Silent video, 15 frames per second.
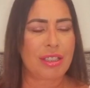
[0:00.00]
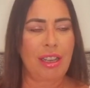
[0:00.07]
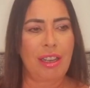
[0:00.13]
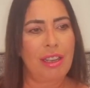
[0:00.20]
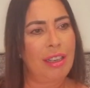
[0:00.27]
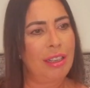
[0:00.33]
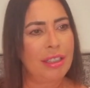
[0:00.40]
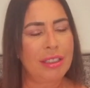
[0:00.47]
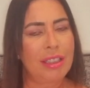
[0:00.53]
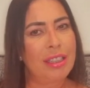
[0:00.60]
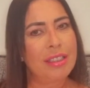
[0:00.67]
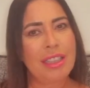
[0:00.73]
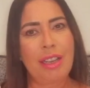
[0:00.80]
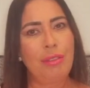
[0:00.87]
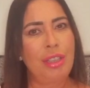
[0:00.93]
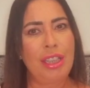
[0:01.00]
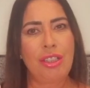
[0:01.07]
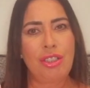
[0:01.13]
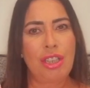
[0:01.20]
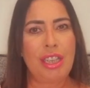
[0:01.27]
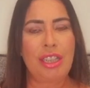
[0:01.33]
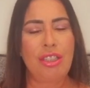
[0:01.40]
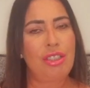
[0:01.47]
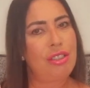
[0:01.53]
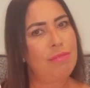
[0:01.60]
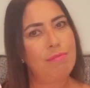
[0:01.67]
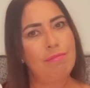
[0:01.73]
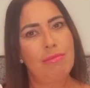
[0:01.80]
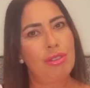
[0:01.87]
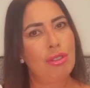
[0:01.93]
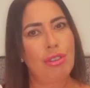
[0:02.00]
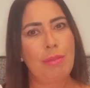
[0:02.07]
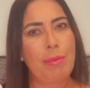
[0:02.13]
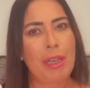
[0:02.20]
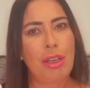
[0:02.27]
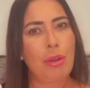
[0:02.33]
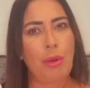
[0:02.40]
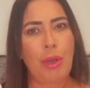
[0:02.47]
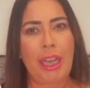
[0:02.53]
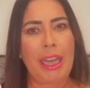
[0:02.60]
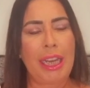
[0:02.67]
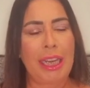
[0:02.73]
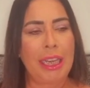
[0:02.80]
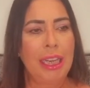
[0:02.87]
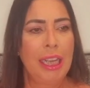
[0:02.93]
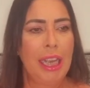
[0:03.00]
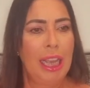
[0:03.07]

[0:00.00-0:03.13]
I, I, I don't think she sh should have been queen.